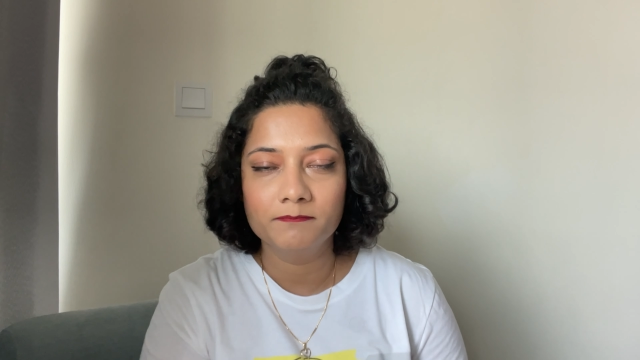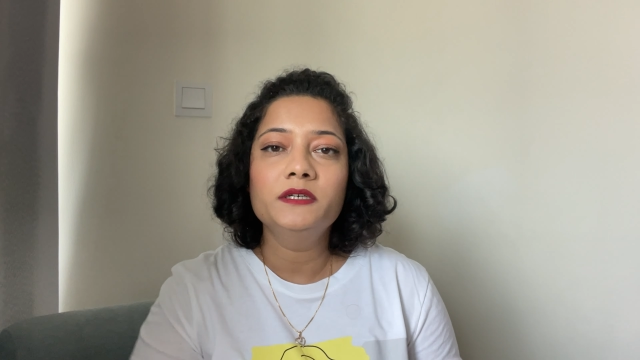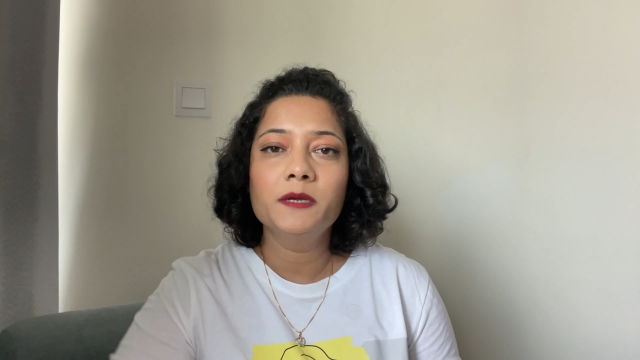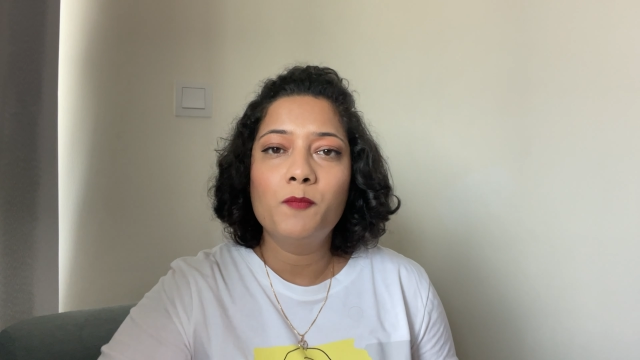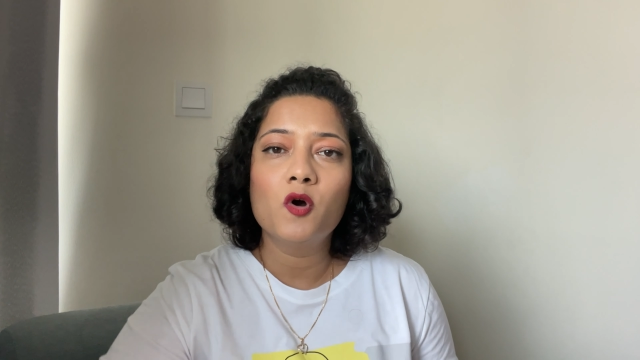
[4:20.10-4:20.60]

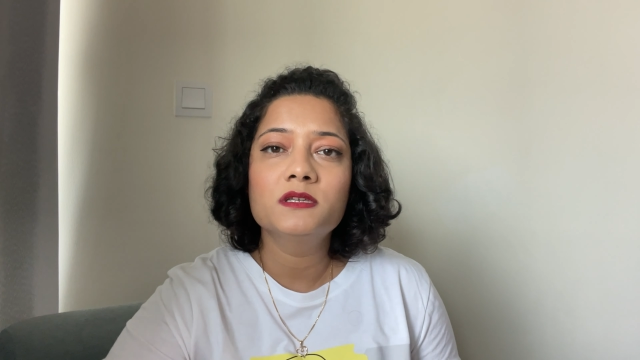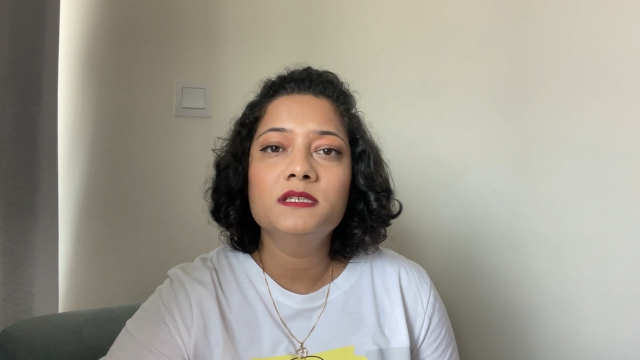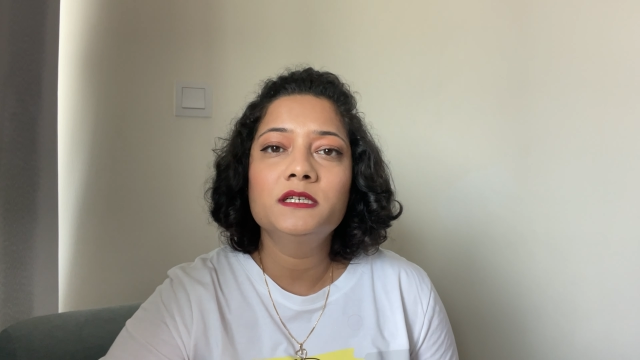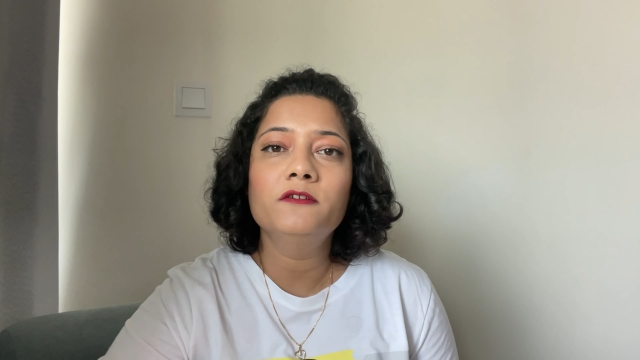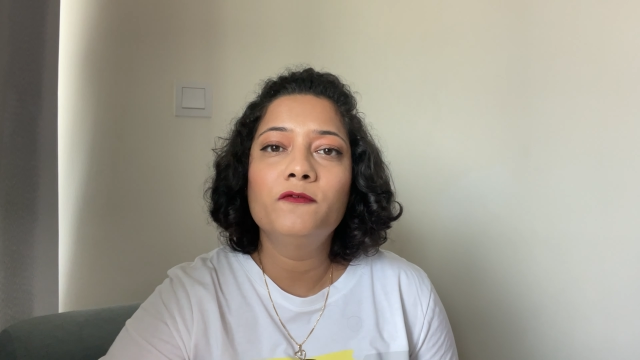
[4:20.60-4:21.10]

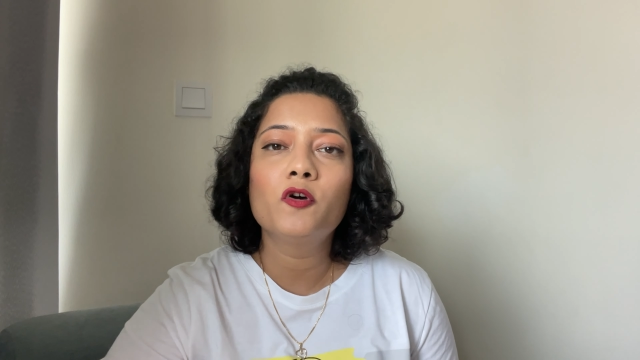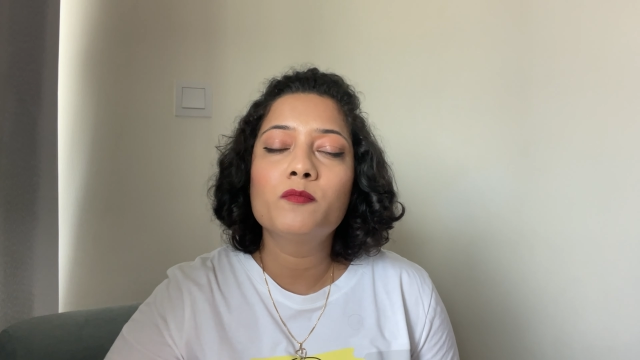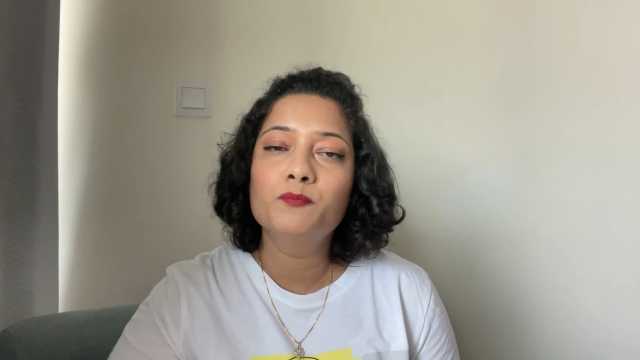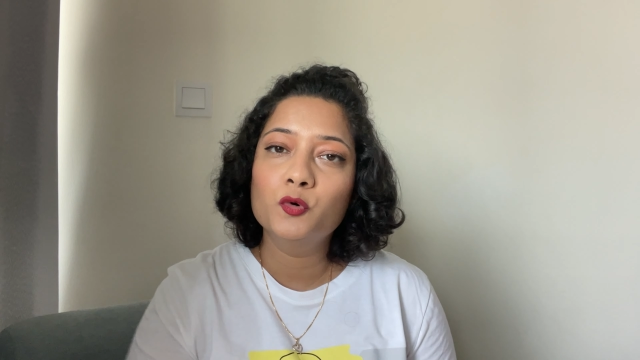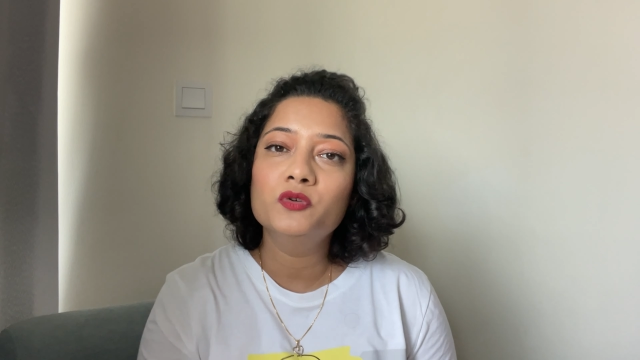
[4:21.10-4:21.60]
Deposit for
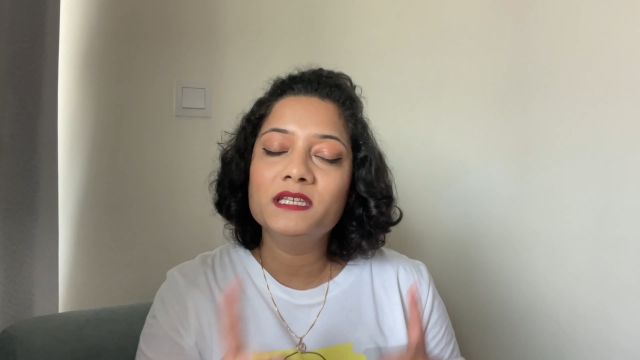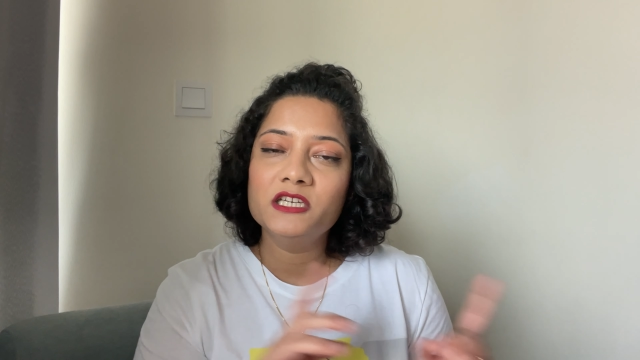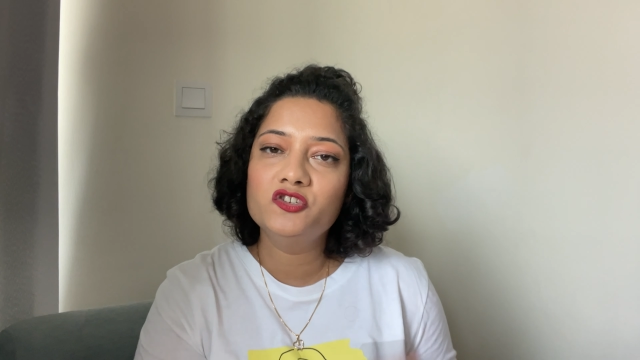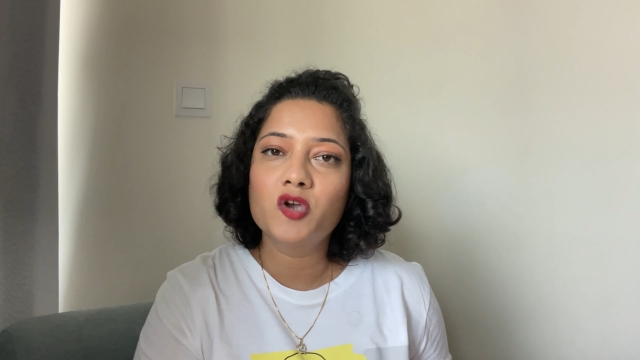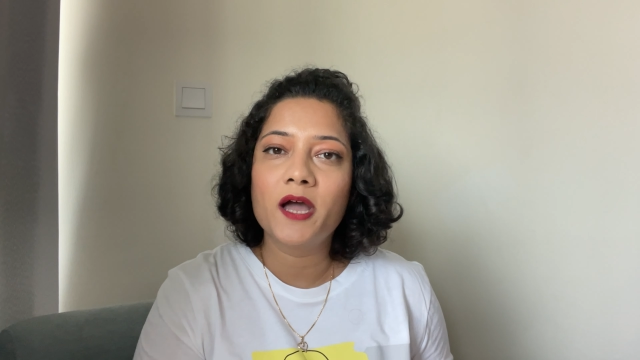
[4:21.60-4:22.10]
both
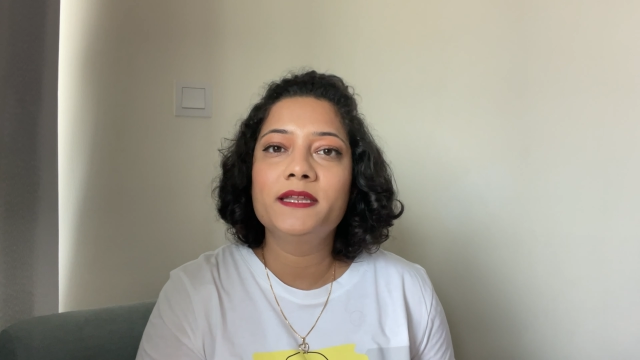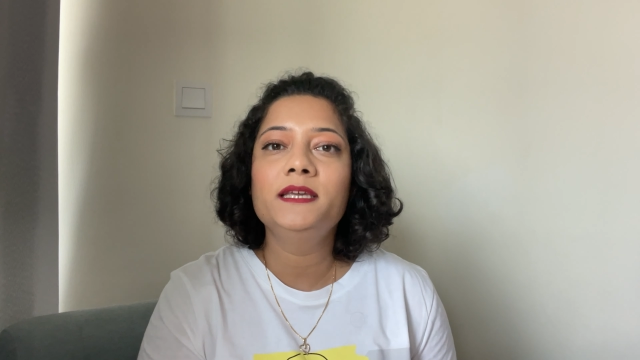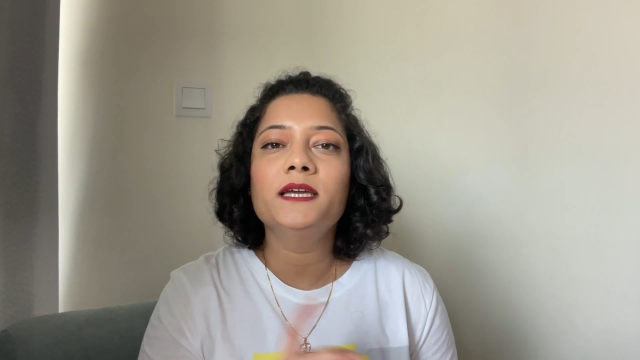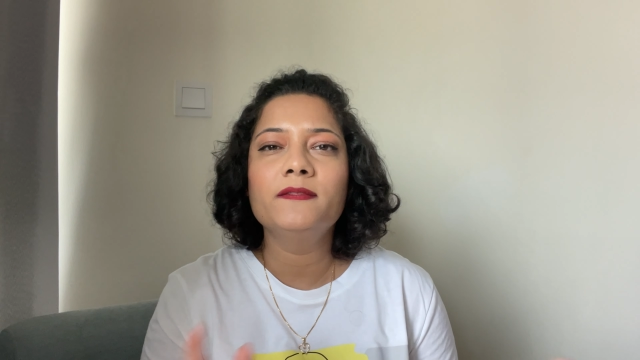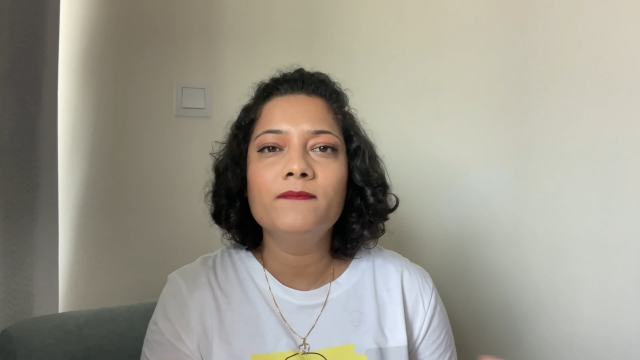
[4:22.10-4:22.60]

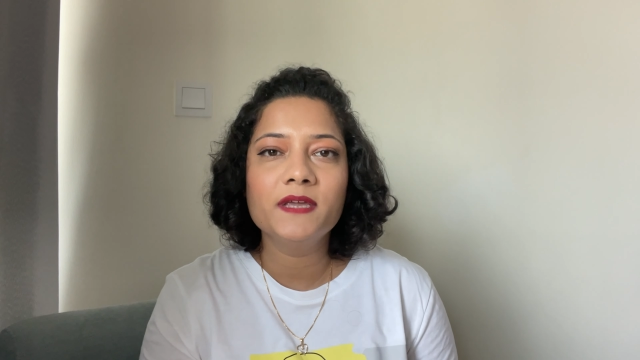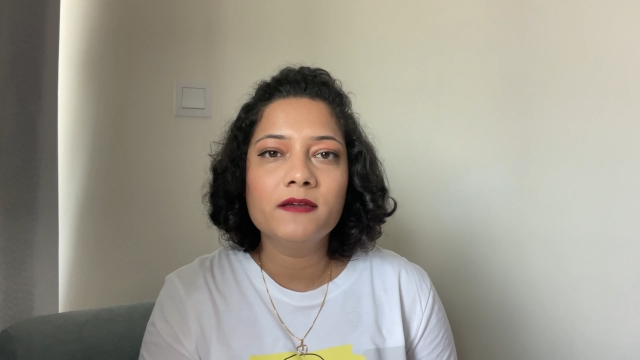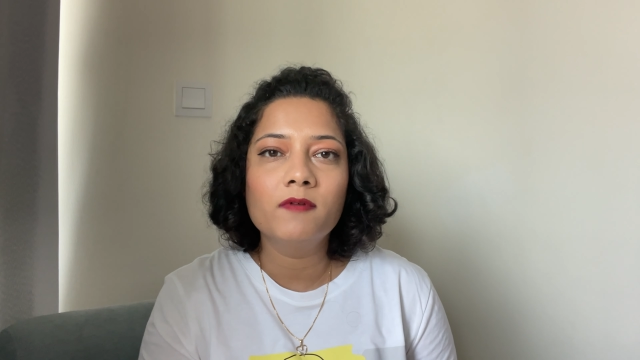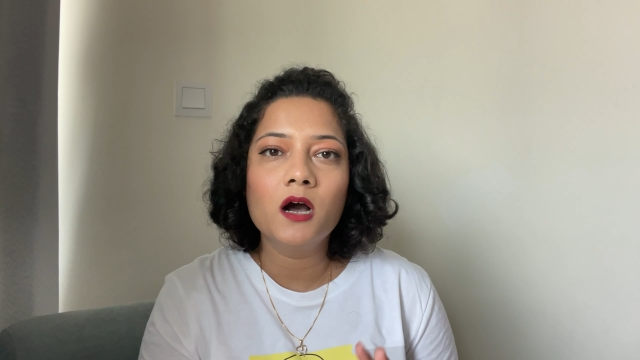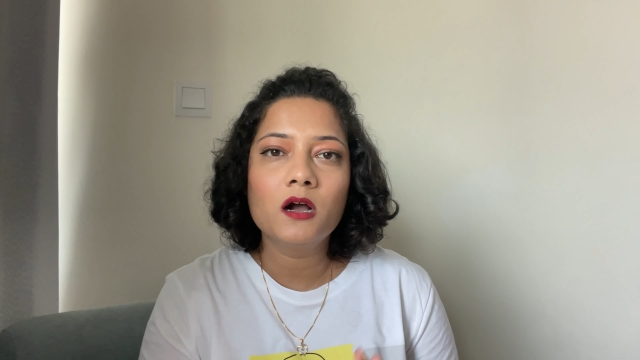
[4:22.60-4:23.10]
Ejari and
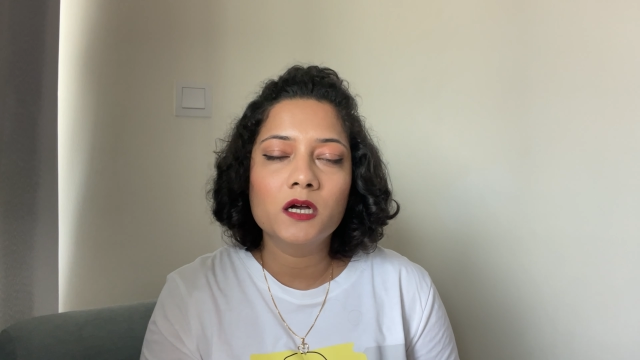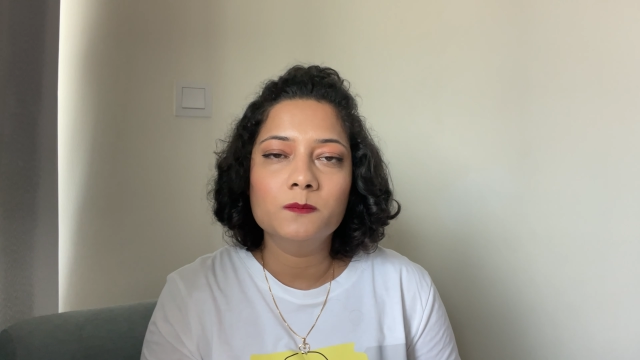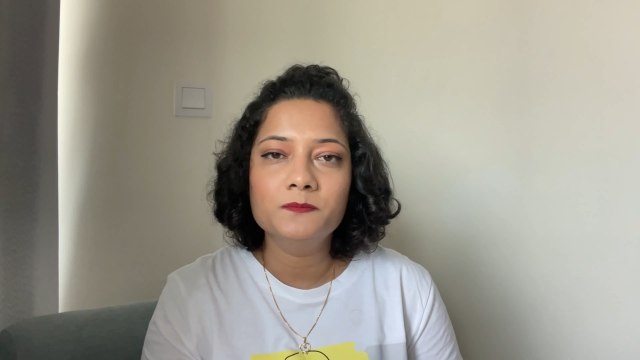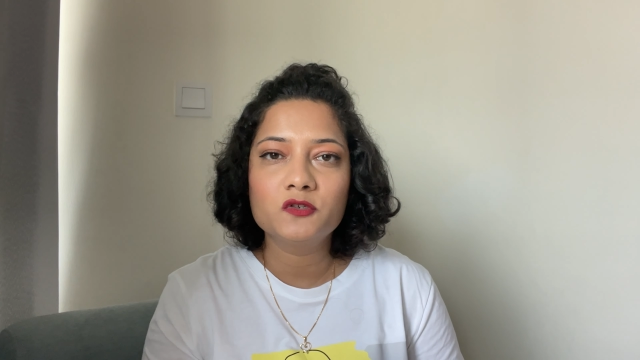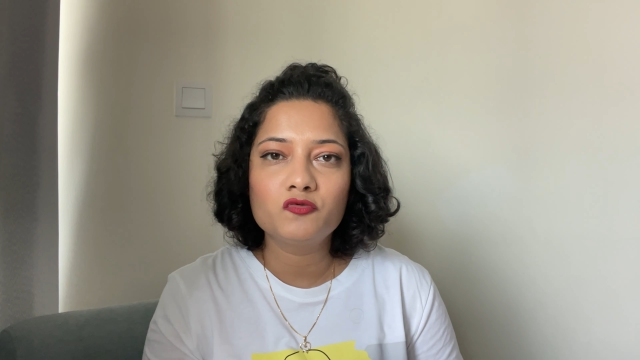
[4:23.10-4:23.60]
DEWA
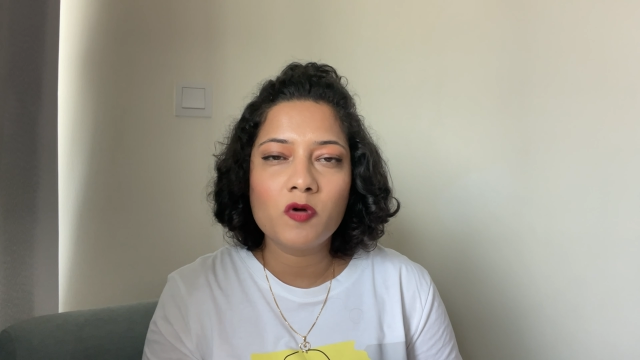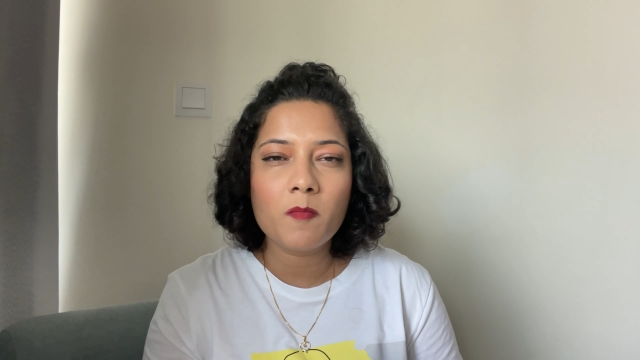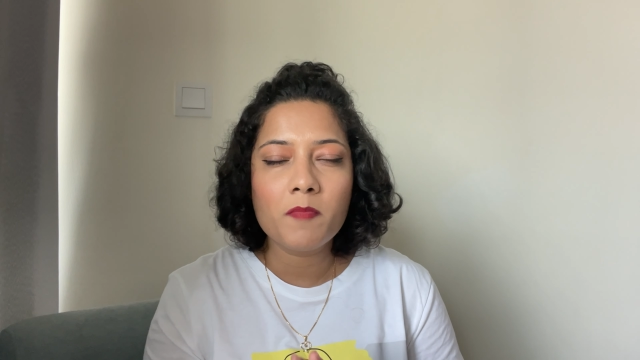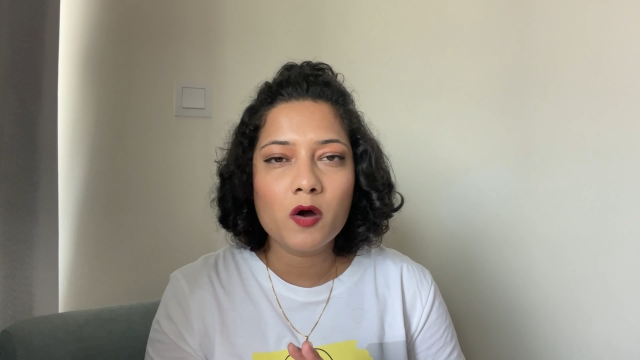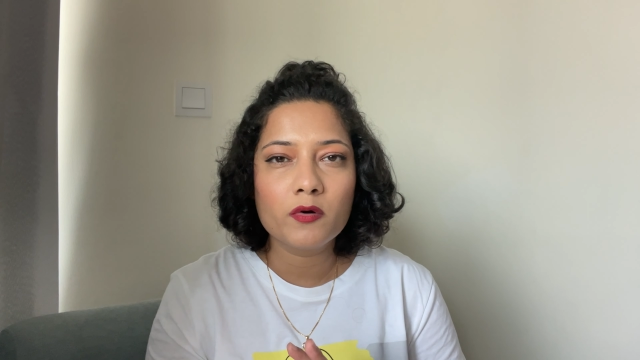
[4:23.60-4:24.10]
comes to
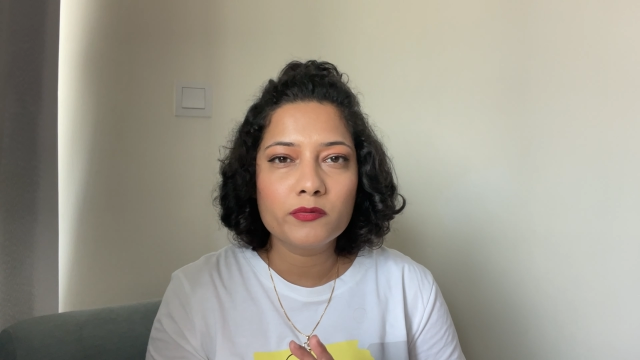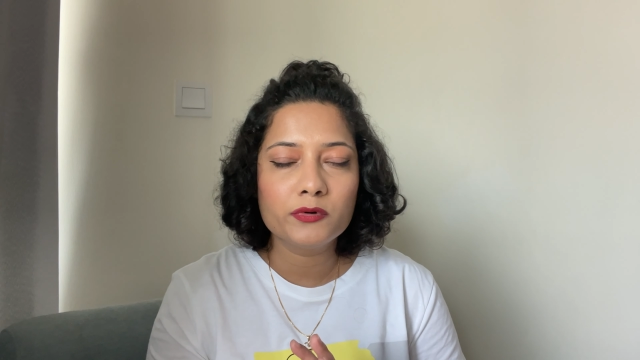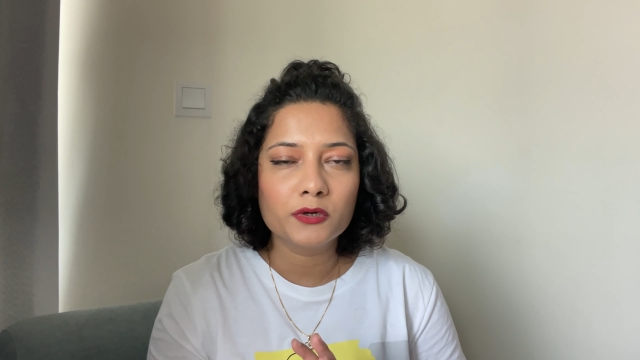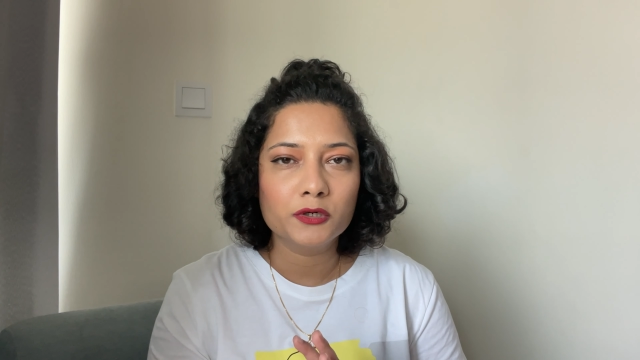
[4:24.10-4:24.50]
about